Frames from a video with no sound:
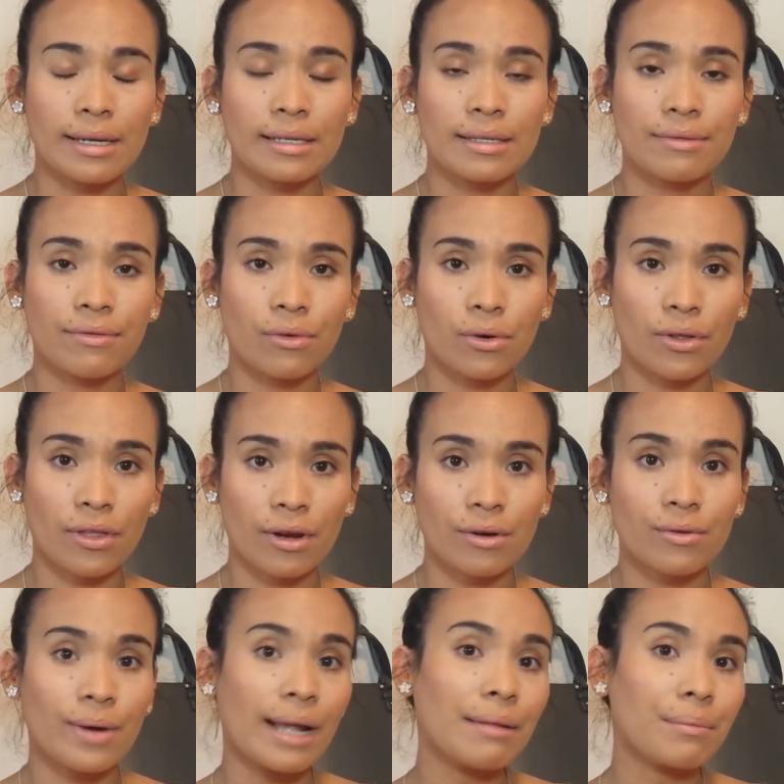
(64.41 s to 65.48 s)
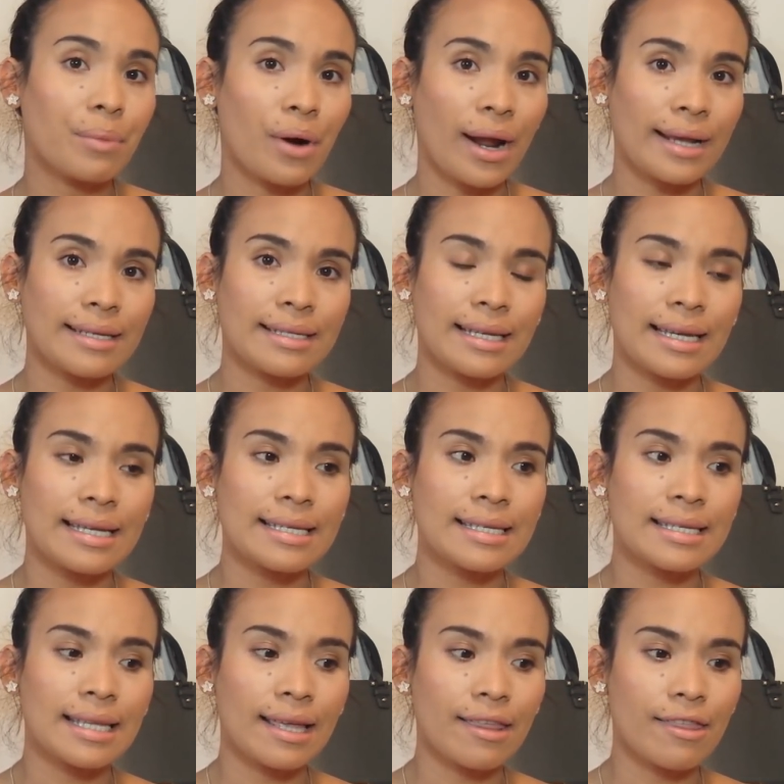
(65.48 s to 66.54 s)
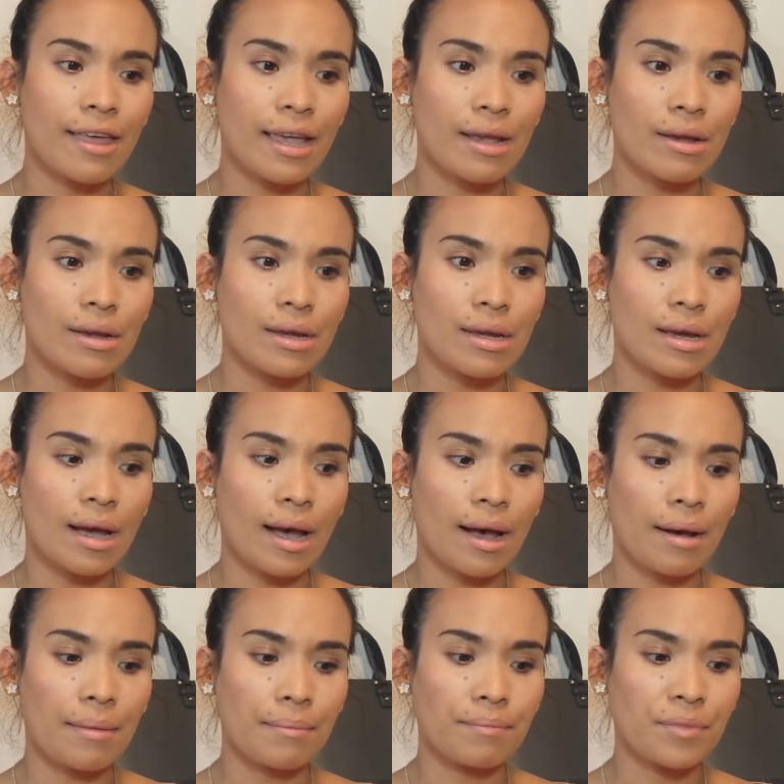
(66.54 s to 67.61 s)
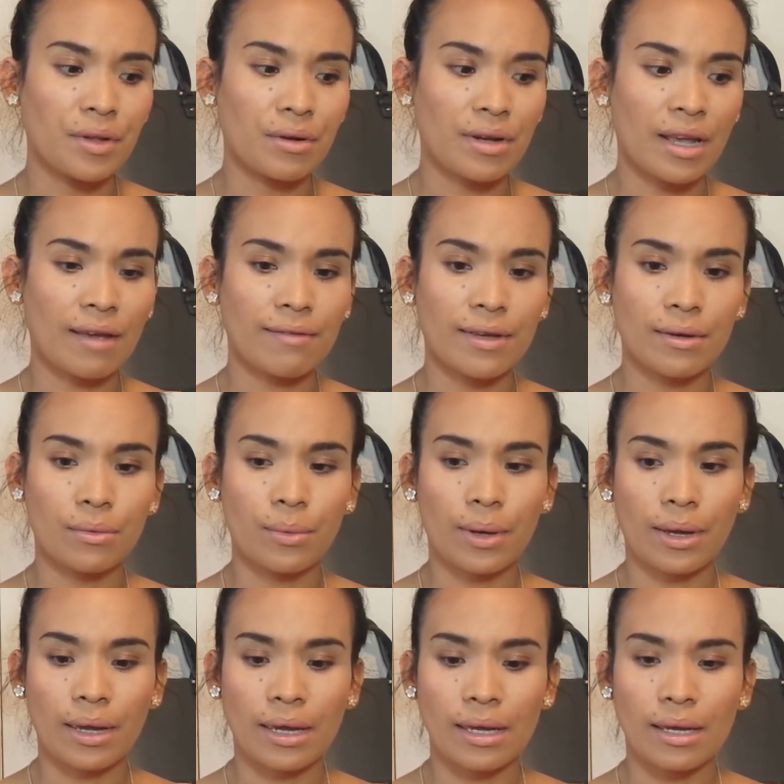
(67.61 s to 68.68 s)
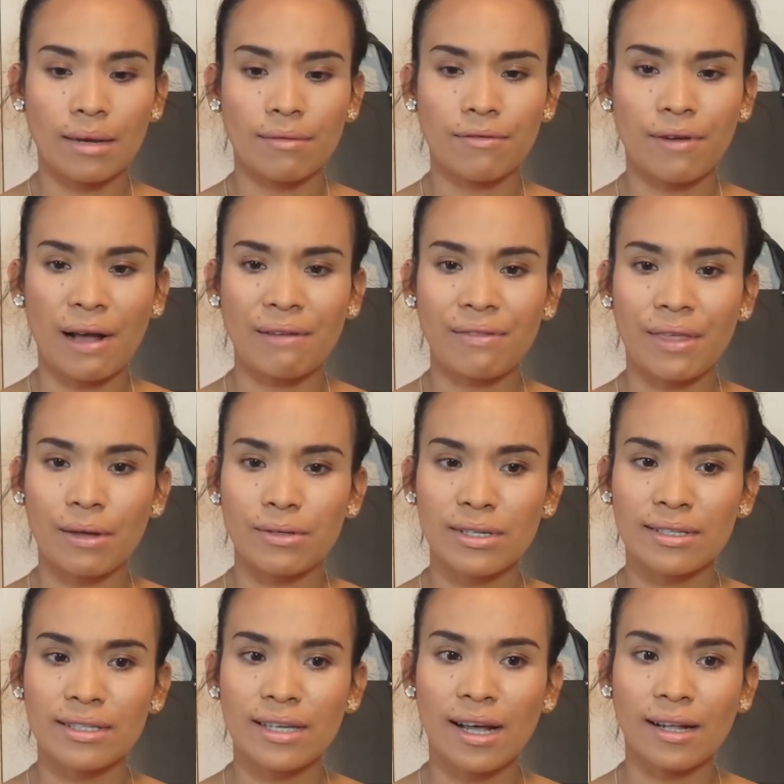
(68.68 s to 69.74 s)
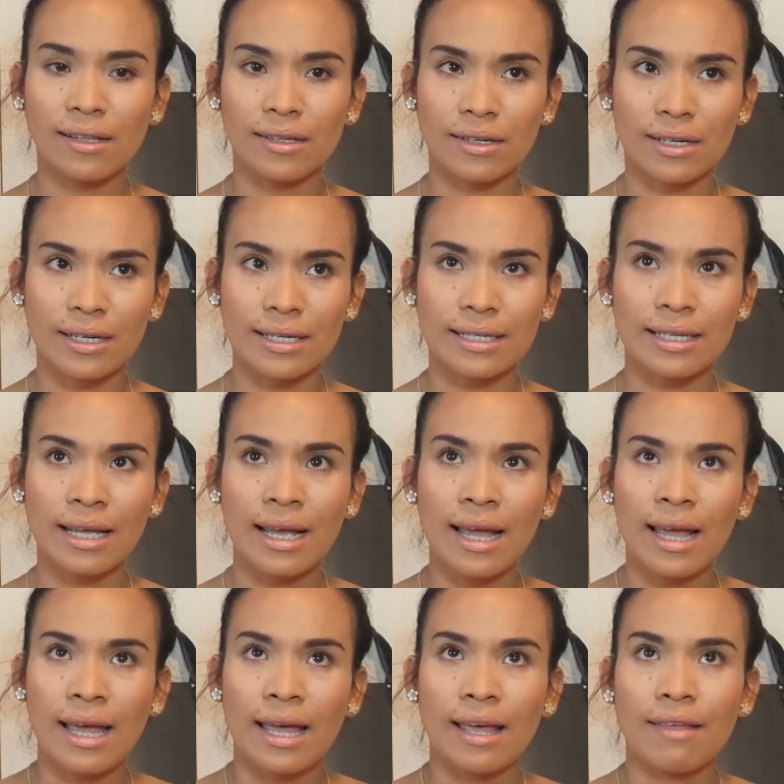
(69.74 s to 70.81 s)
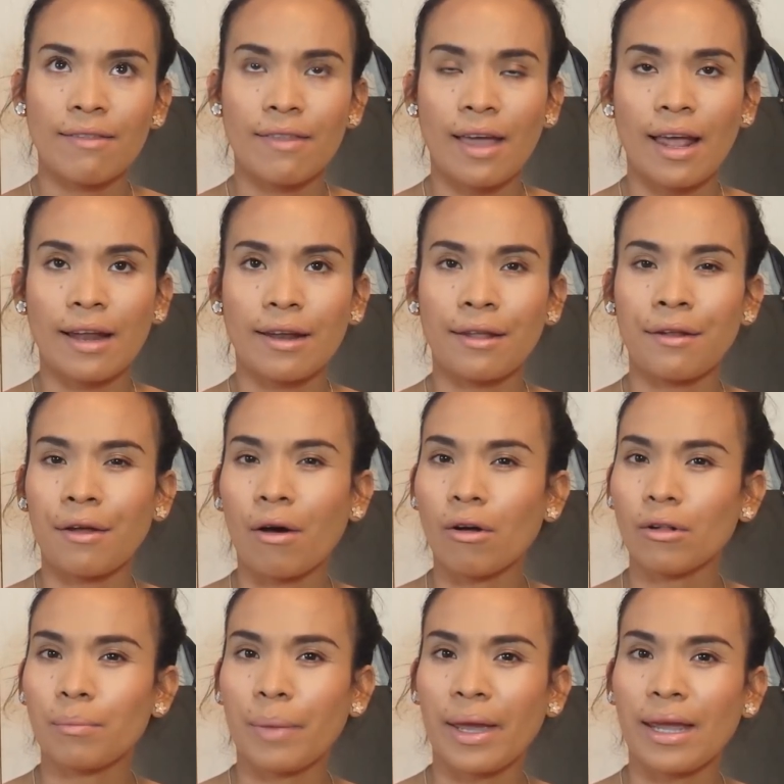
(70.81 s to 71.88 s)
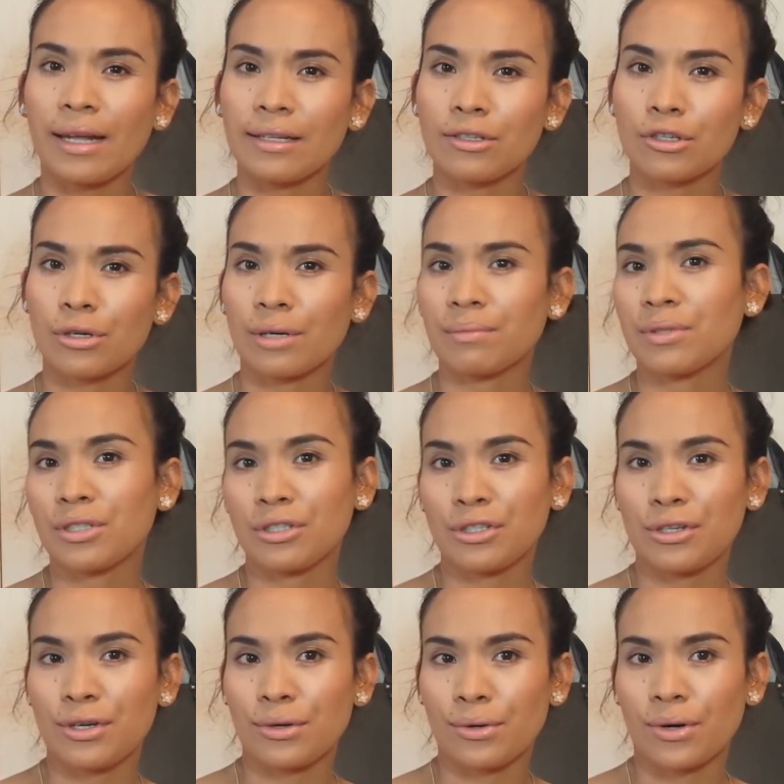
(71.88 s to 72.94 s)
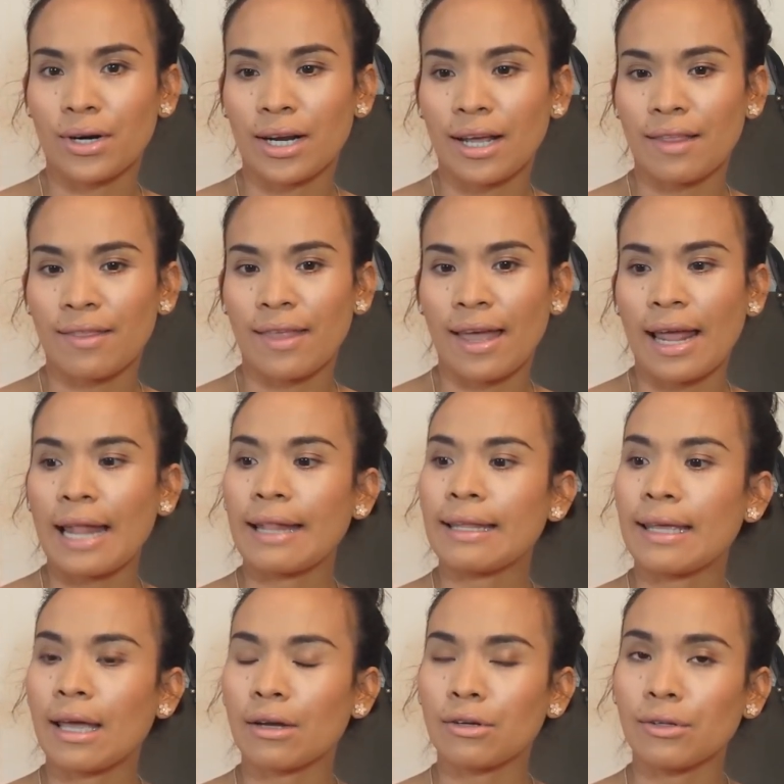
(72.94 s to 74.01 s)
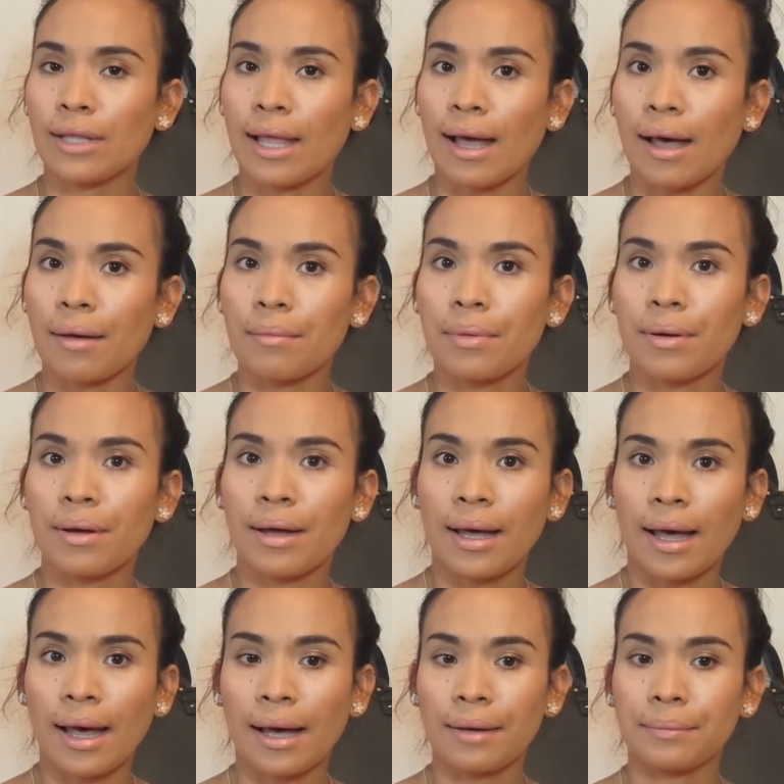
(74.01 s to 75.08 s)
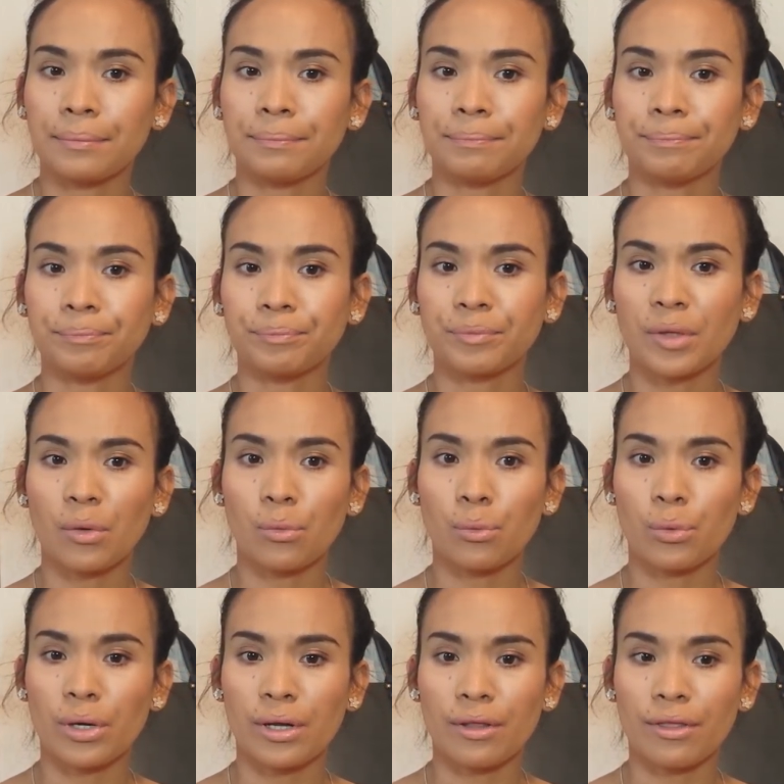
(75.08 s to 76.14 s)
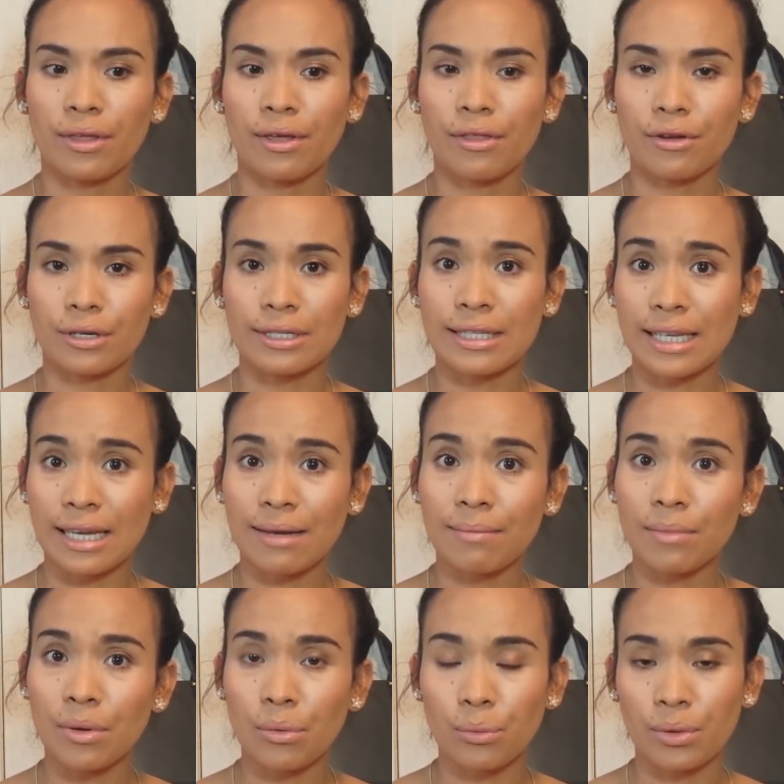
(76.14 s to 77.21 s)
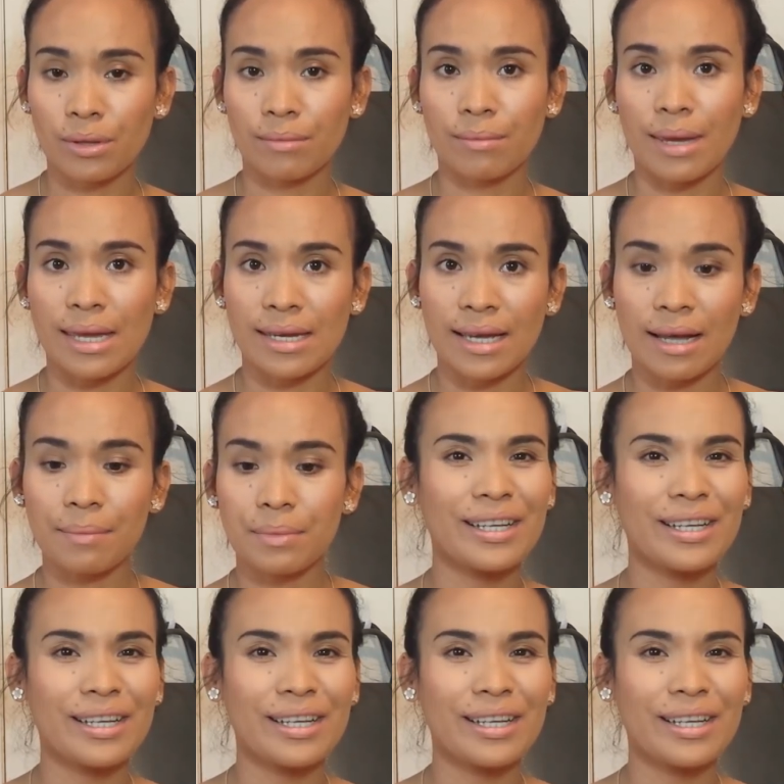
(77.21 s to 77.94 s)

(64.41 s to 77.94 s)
As for their grand prizes, they um, are giving away $5,000 and then an all-paid trip to New York and then a collab um, with their team with makeup.